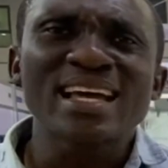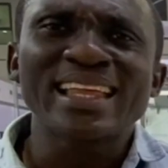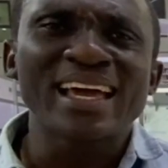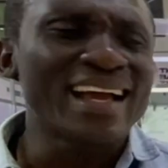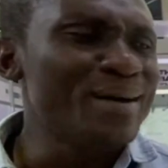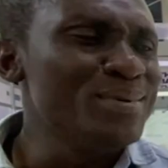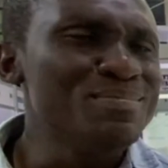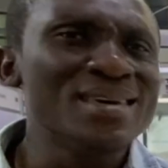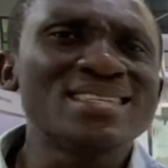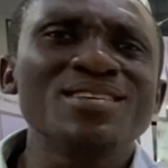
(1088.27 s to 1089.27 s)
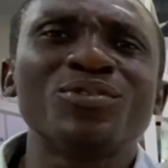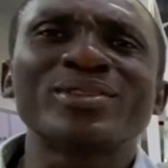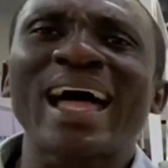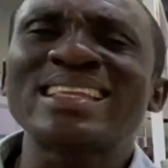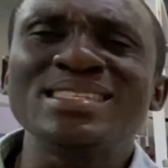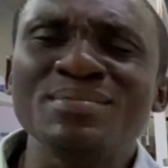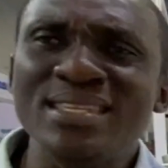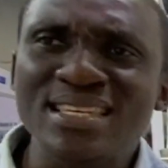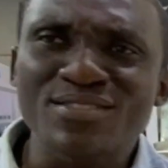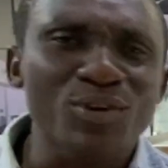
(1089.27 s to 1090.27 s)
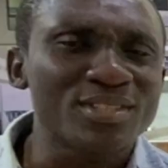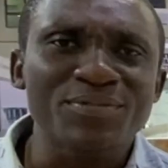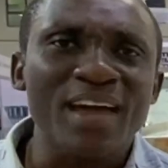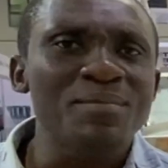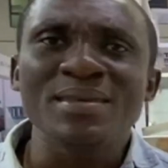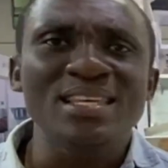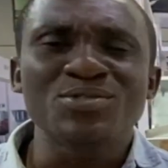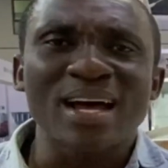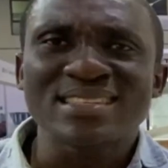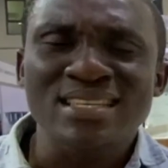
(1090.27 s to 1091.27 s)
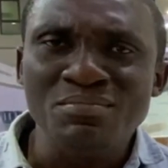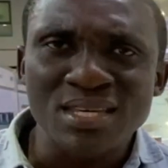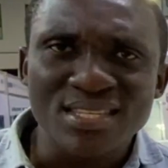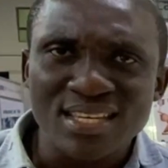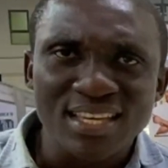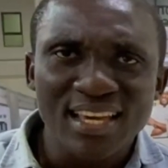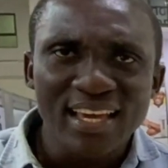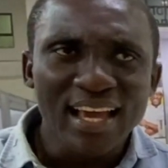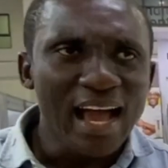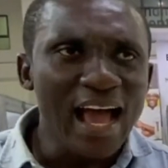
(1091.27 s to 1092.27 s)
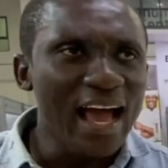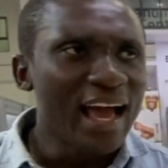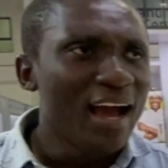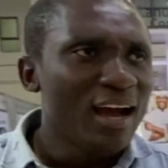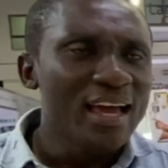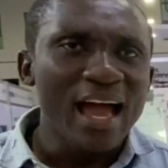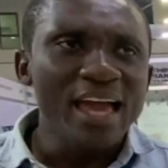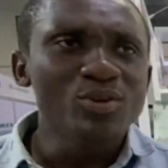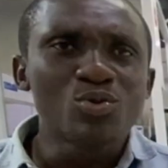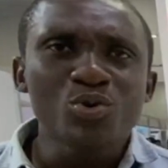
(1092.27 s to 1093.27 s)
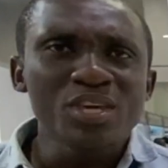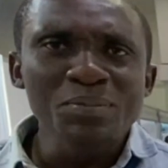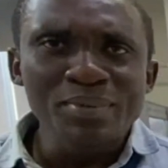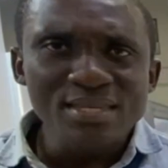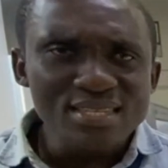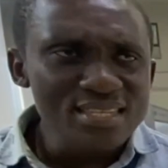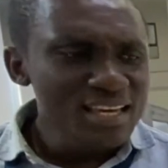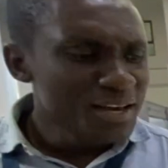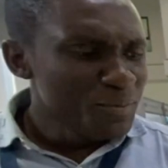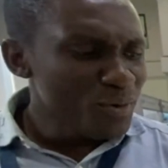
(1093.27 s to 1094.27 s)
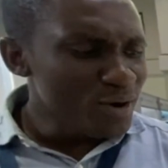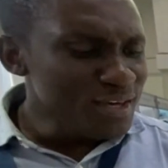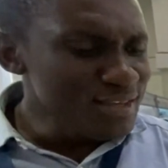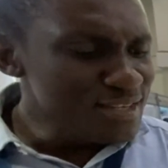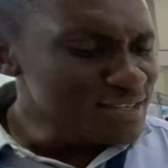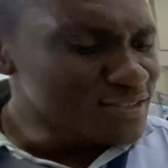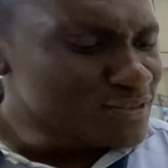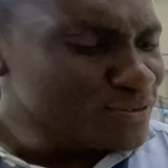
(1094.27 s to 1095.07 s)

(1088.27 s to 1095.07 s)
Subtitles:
that can be mixing for 30 minutes, 45 minutes. You are still mixing. Are you cooking beans? So in this